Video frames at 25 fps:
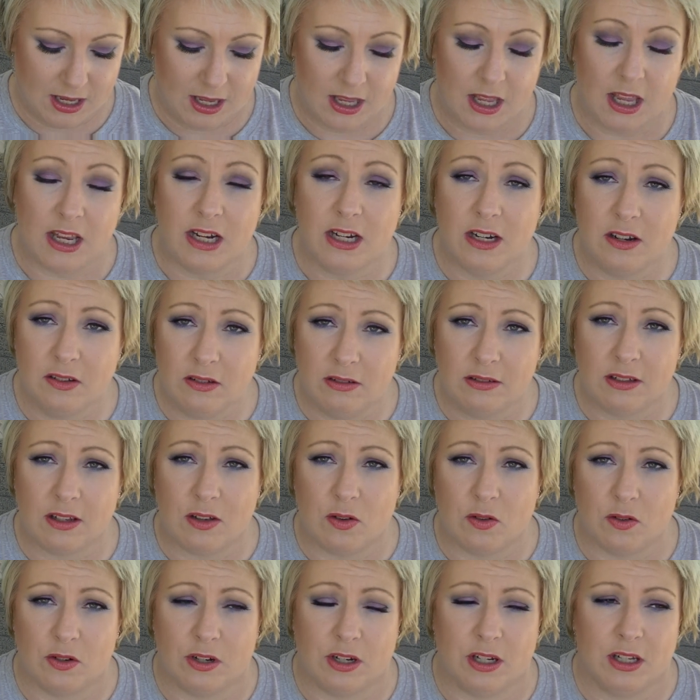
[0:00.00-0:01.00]
It looks
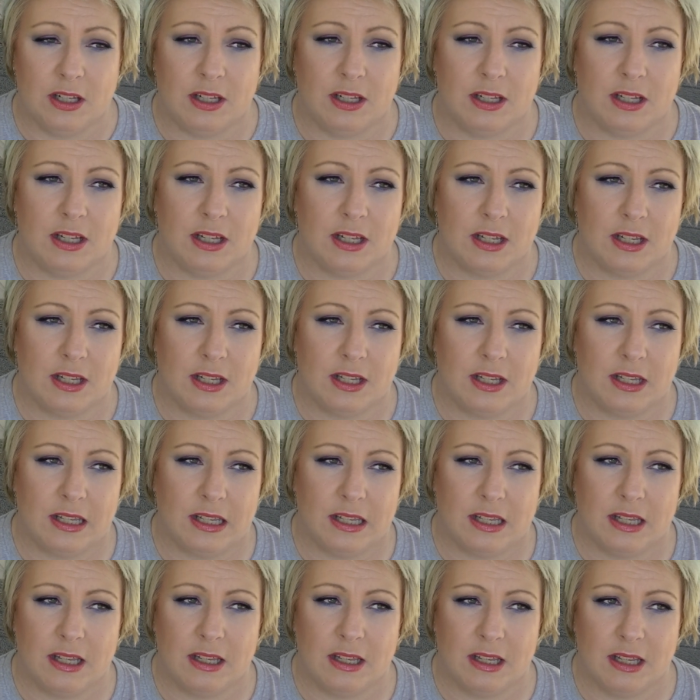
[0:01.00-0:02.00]
gorgeous,
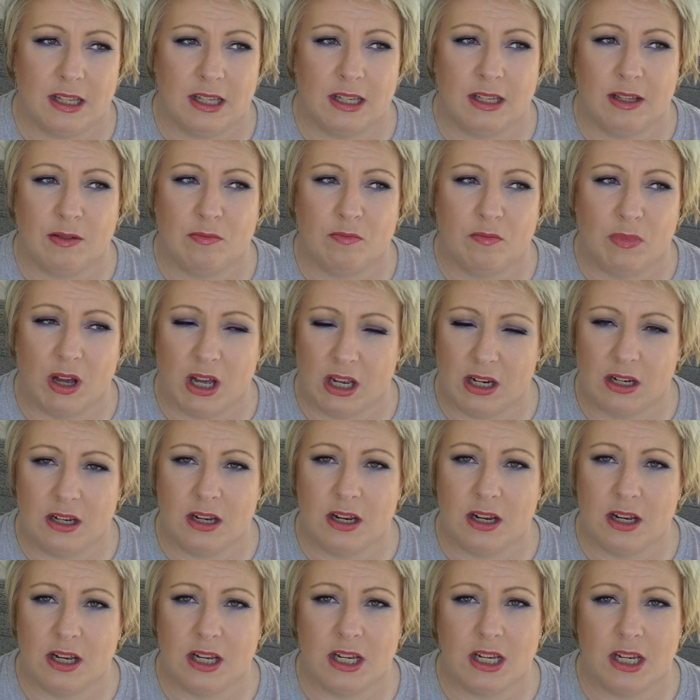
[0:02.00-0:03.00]
but
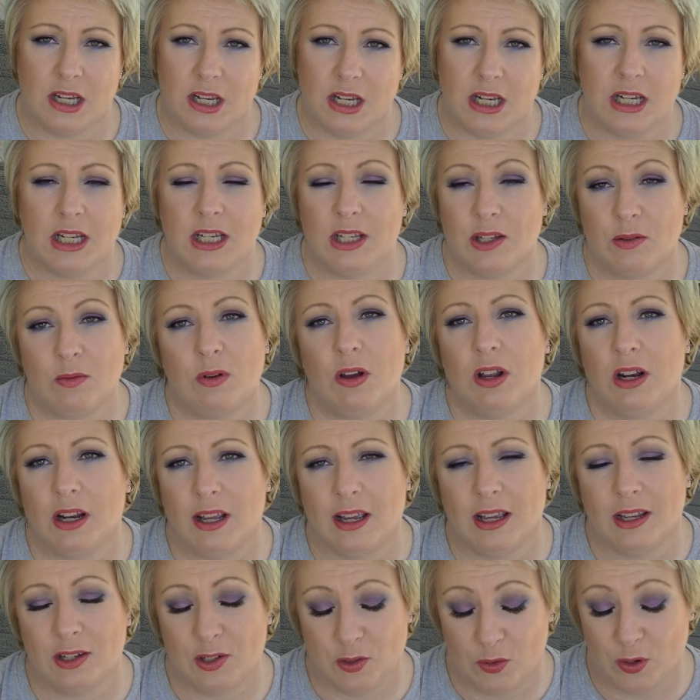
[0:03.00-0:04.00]
swirling
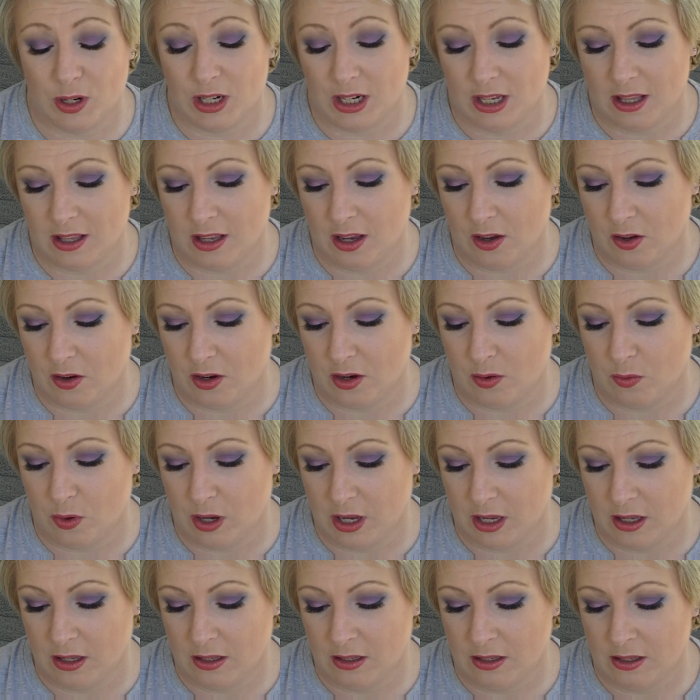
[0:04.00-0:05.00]
is really the only
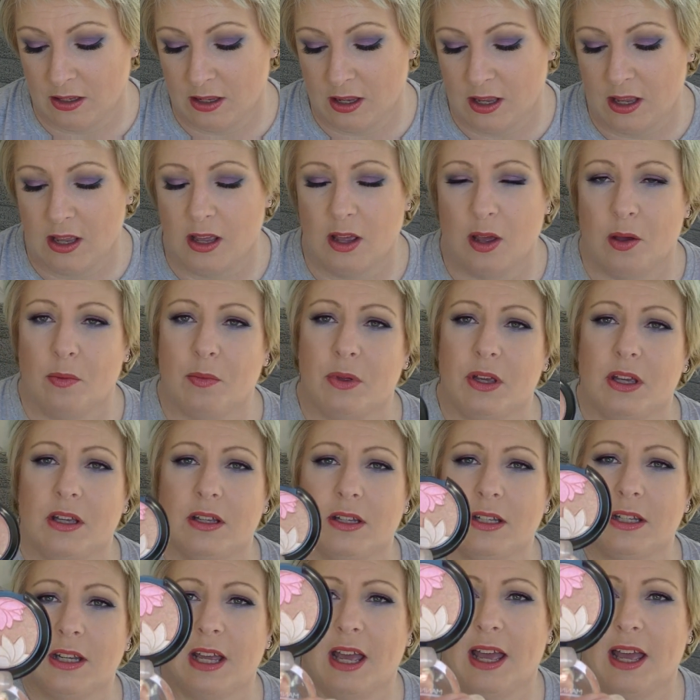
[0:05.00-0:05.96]
way. Because